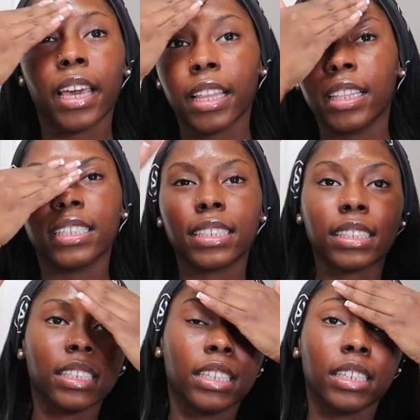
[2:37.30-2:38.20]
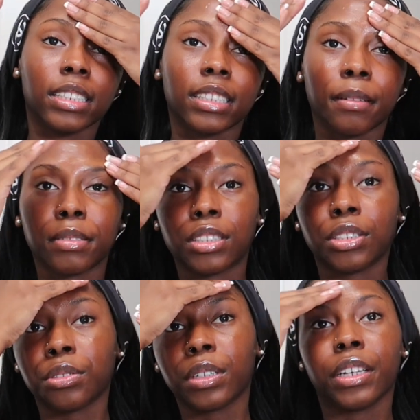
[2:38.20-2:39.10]
And this is a good
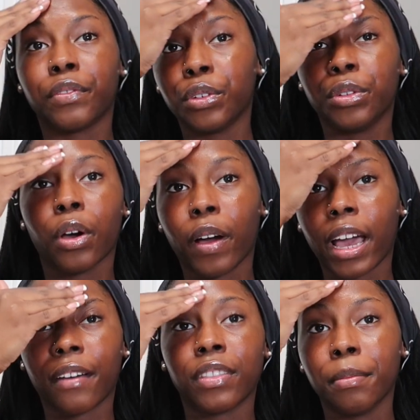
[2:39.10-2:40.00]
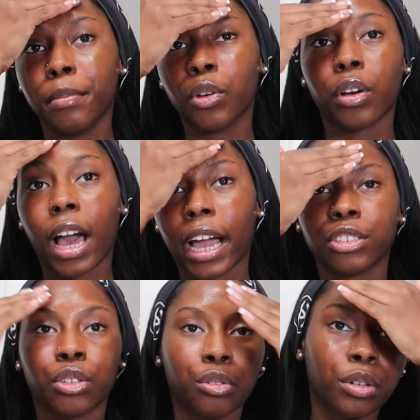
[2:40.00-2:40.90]
substitute if you don't have the Milk
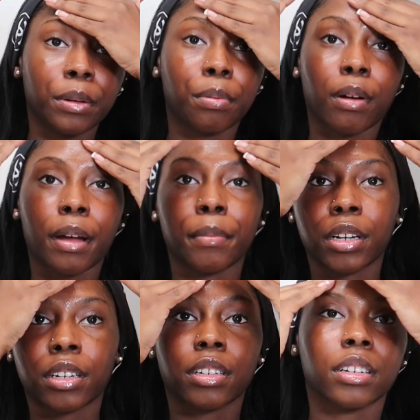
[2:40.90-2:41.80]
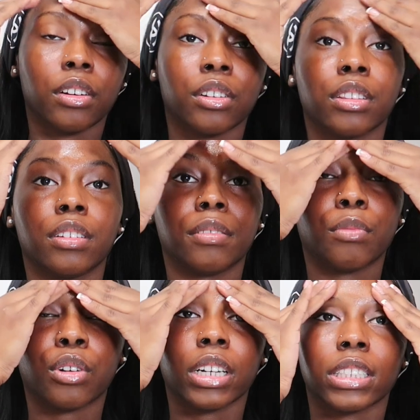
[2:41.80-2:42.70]
Hydro Grip Primer on the
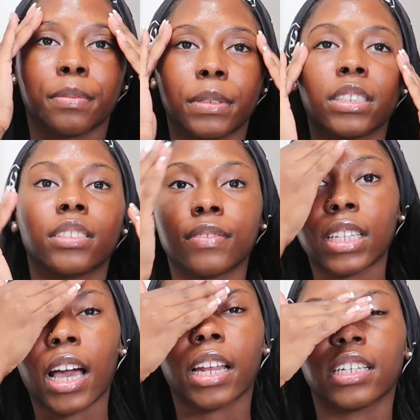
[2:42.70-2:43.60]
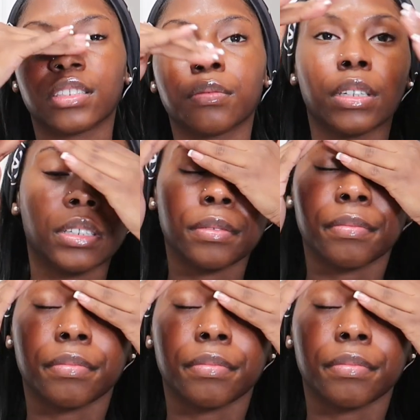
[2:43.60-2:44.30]
more expensive side as well.